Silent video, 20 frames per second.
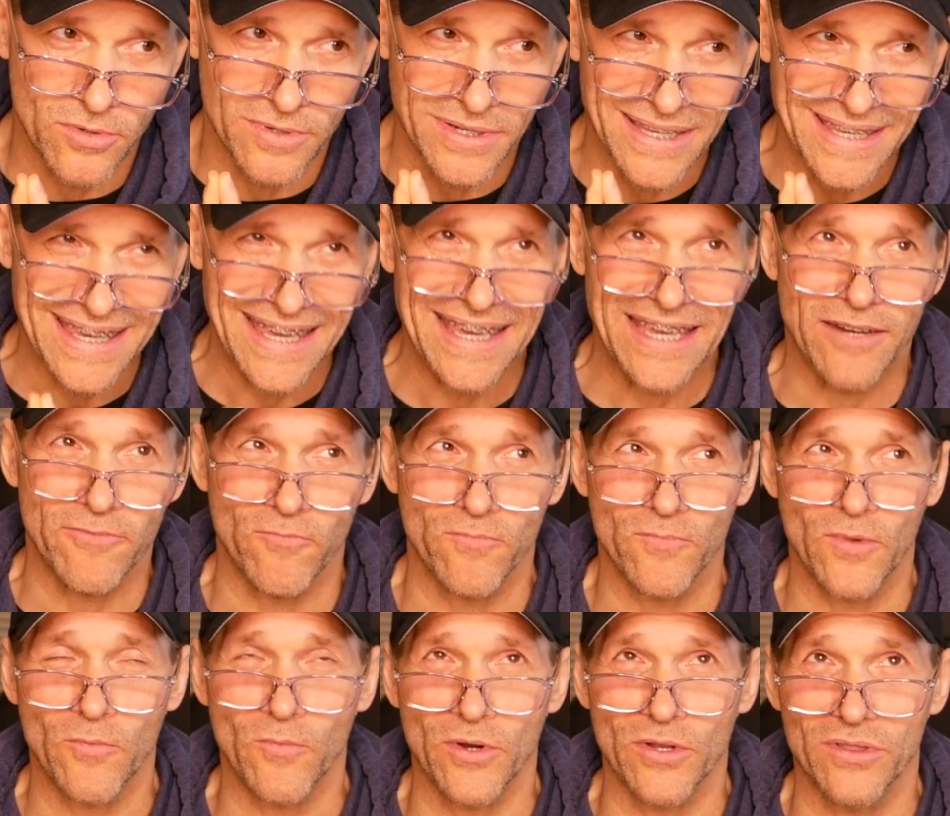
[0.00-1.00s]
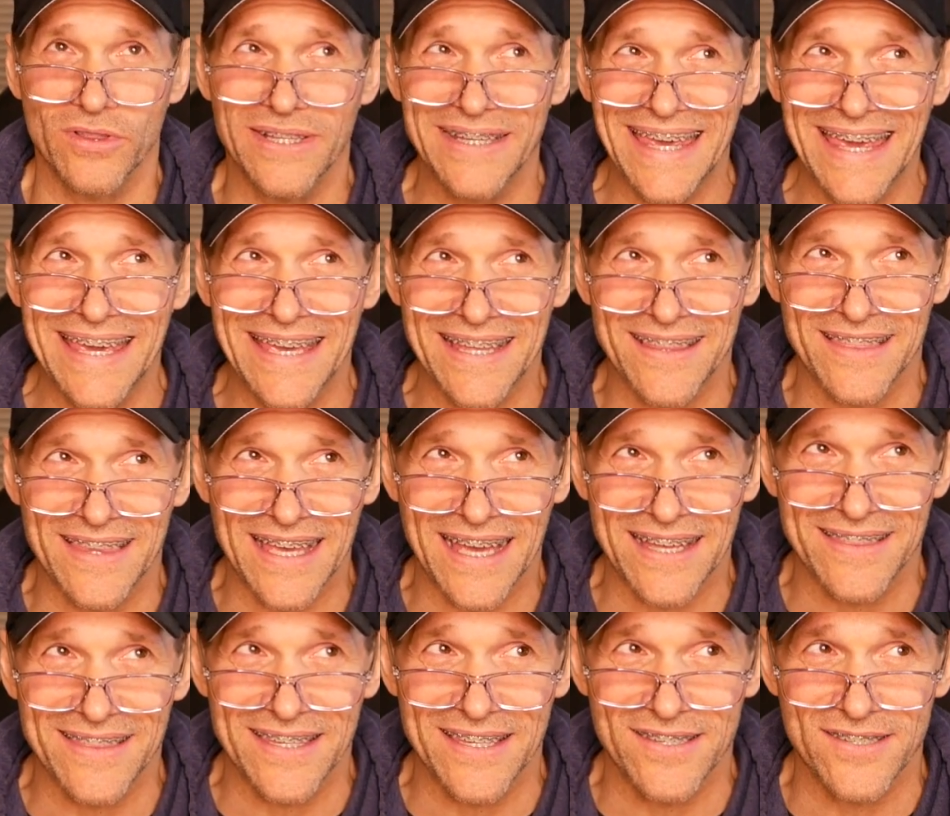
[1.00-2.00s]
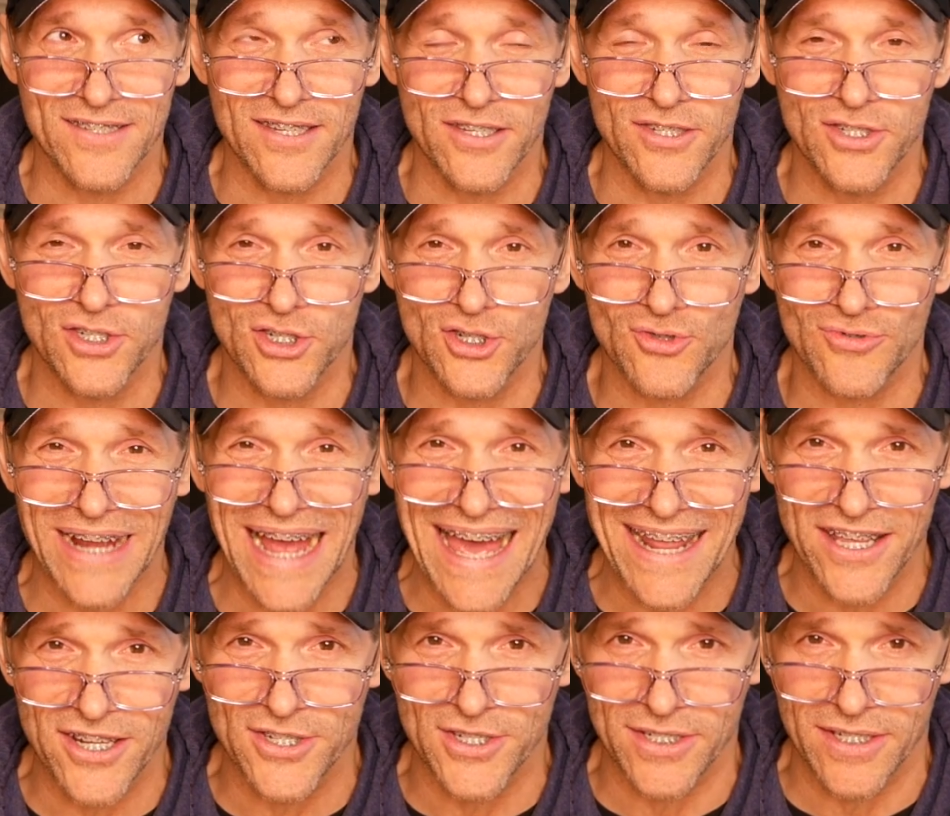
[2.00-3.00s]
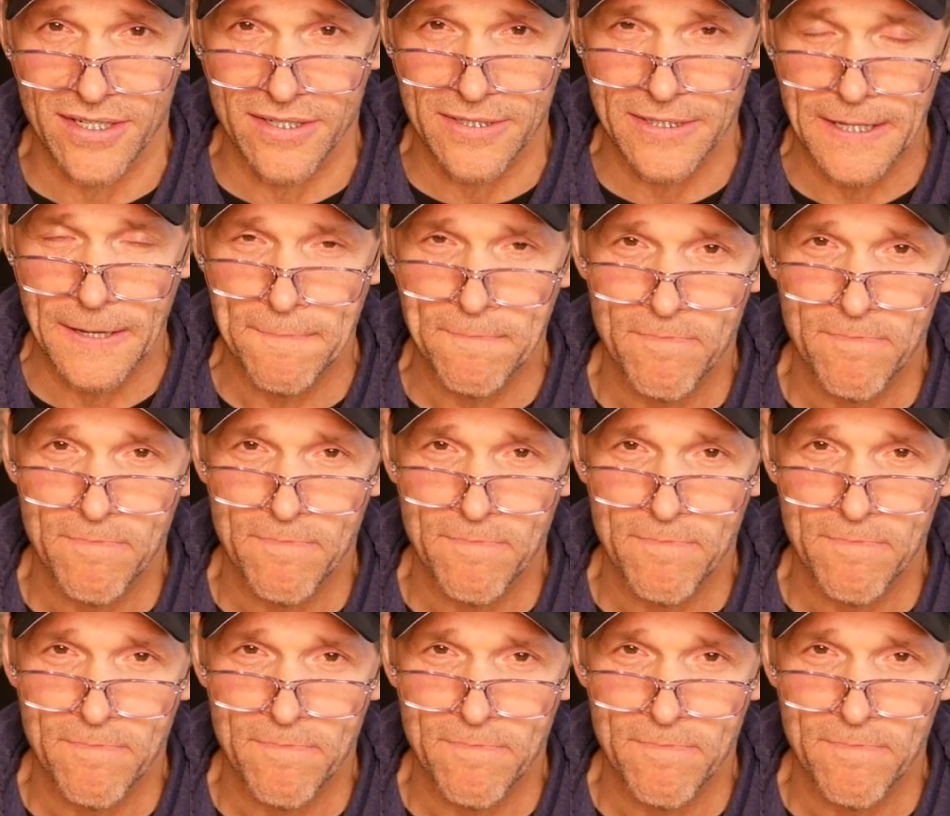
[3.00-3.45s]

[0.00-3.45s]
again, when we're looking at these strategies